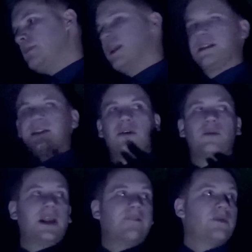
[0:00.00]
And so
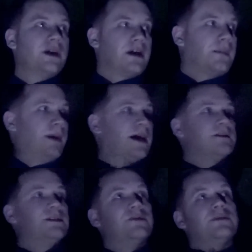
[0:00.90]
whenever we are
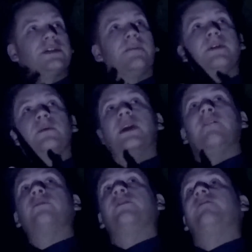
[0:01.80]
compelled to do something,
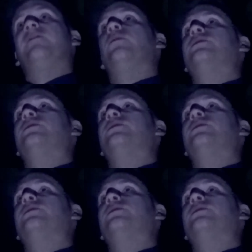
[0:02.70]
whenever we force